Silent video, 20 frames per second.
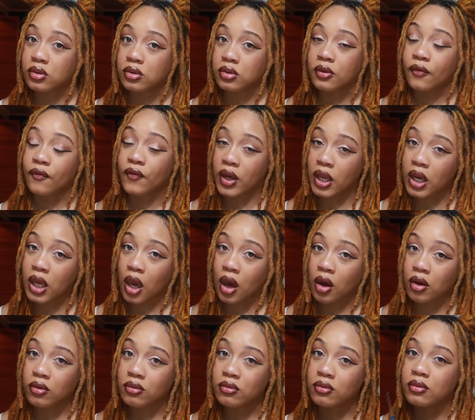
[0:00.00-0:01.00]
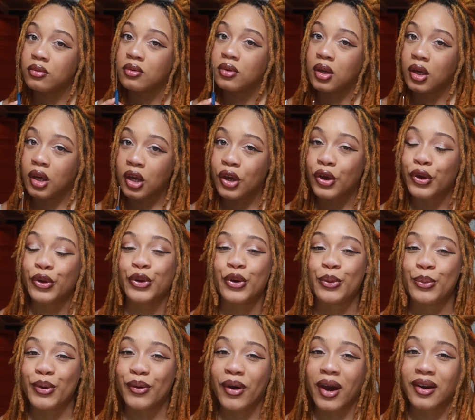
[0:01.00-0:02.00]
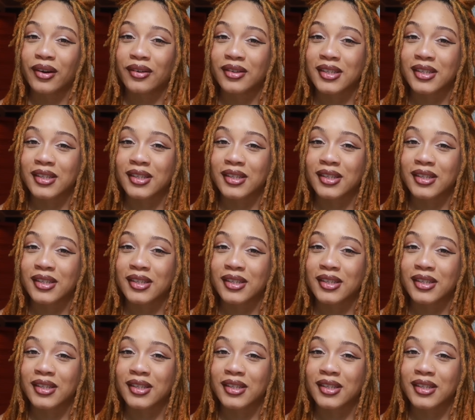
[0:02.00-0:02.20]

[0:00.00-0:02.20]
a video, you'll be right on